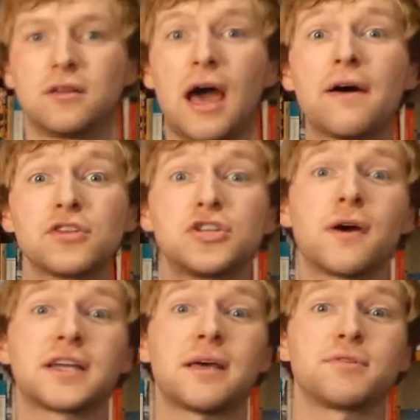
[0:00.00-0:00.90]
Now, how the 2
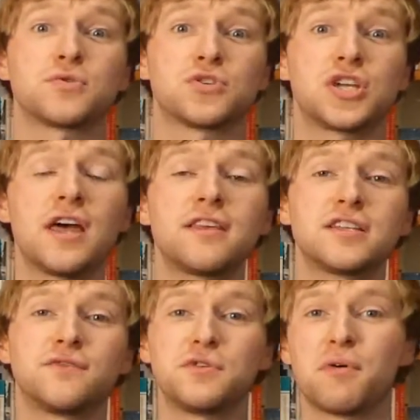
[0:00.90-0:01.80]
academics will share the
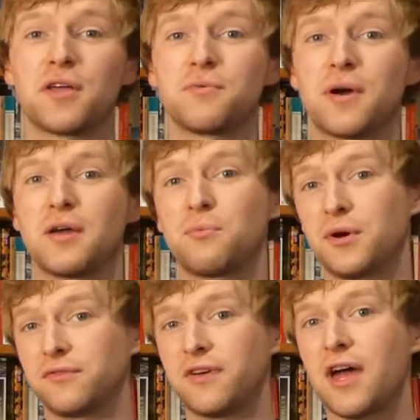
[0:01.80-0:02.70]
interview, by the way,
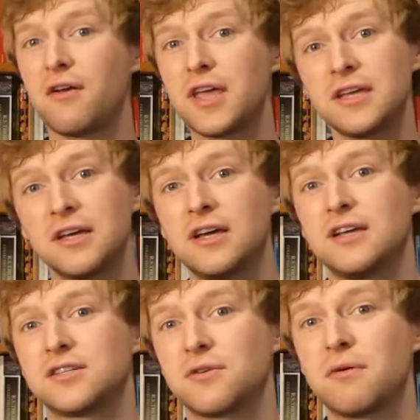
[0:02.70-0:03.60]
will vary.
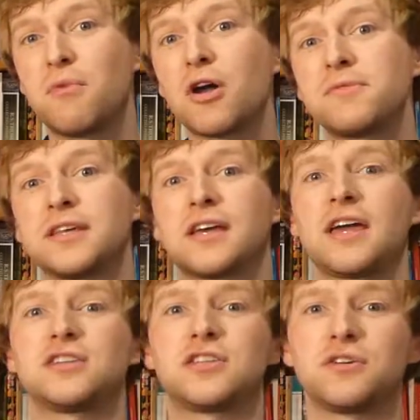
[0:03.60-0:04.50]
So it might be the
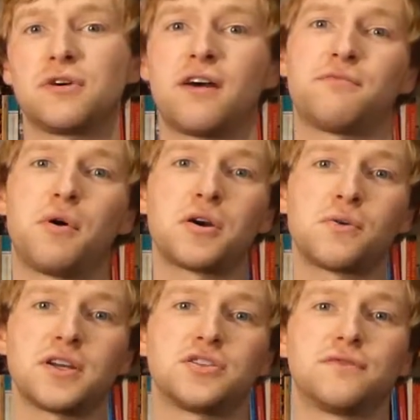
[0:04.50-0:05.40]
case that you'll have one
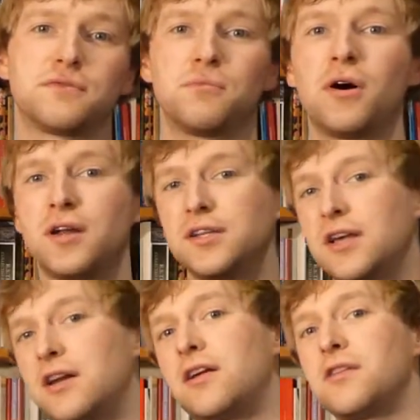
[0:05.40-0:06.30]
question from one and
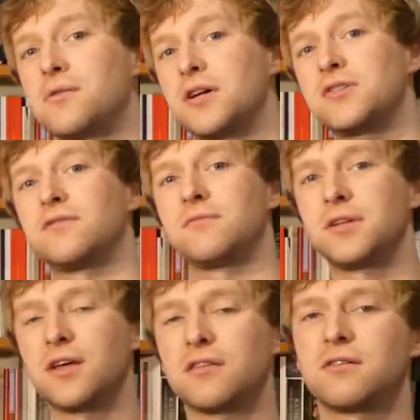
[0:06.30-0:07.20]
then another question from
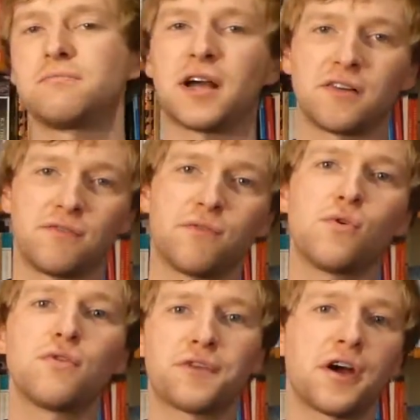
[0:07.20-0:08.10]
another and back and
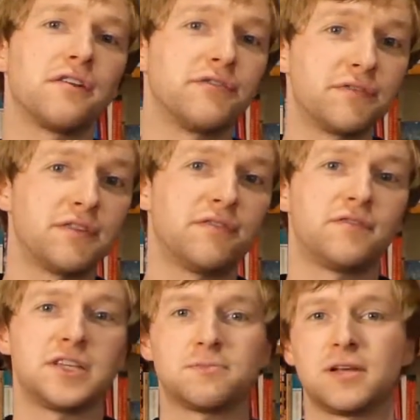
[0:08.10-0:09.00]
forth for kind of
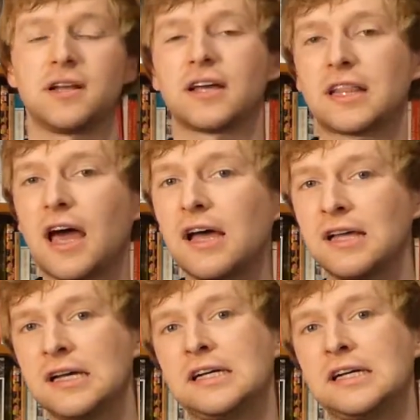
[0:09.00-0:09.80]
50-50 split like that.